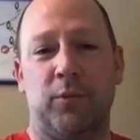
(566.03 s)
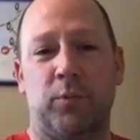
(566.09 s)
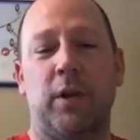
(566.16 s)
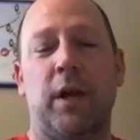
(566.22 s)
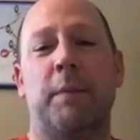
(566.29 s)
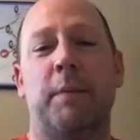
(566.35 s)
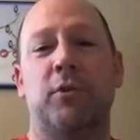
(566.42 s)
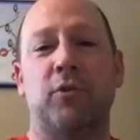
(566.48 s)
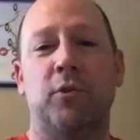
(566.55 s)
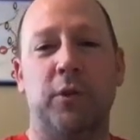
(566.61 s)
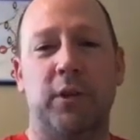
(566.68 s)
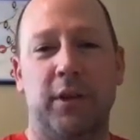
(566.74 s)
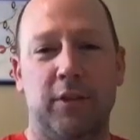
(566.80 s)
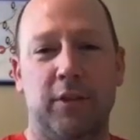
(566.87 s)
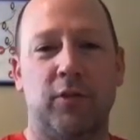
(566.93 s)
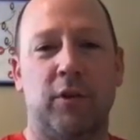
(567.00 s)
What
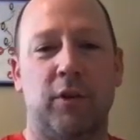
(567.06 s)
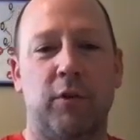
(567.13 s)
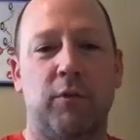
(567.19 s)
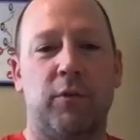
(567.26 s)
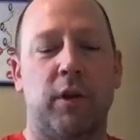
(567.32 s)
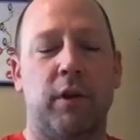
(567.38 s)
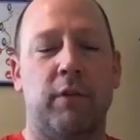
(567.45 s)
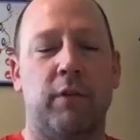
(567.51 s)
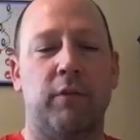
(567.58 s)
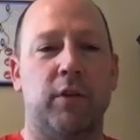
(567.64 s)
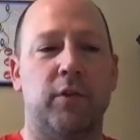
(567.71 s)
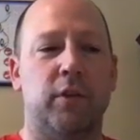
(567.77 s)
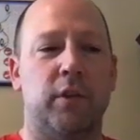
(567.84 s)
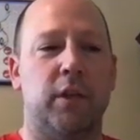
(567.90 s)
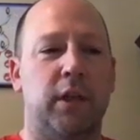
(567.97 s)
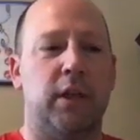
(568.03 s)
opportunities are in front of
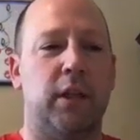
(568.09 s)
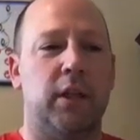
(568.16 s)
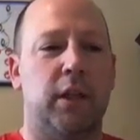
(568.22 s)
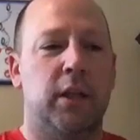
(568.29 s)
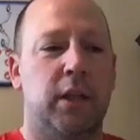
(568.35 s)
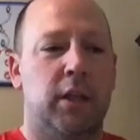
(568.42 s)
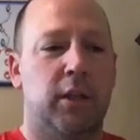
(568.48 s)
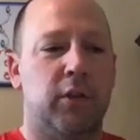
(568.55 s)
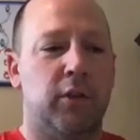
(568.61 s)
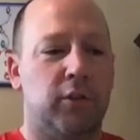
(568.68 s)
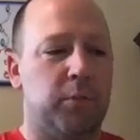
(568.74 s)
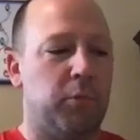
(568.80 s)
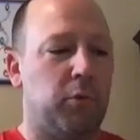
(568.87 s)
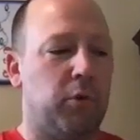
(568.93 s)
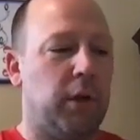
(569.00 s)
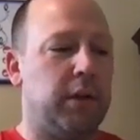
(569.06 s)
us? And there's
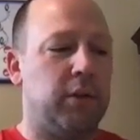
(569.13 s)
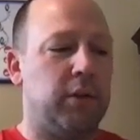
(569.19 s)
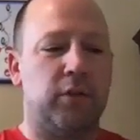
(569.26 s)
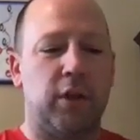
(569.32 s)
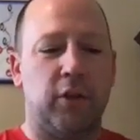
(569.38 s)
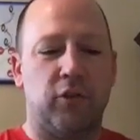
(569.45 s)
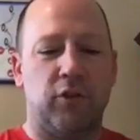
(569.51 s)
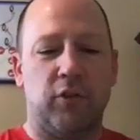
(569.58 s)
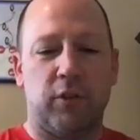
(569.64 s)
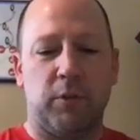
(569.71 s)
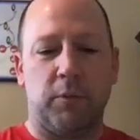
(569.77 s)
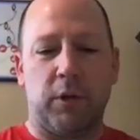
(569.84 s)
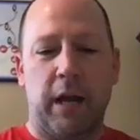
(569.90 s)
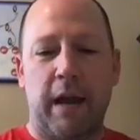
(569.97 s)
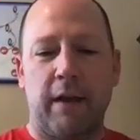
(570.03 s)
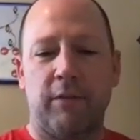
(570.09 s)
some great discussions that
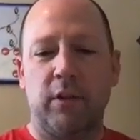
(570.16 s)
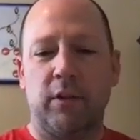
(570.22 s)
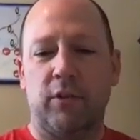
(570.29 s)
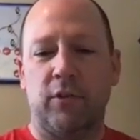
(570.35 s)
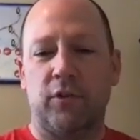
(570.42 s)
we're having.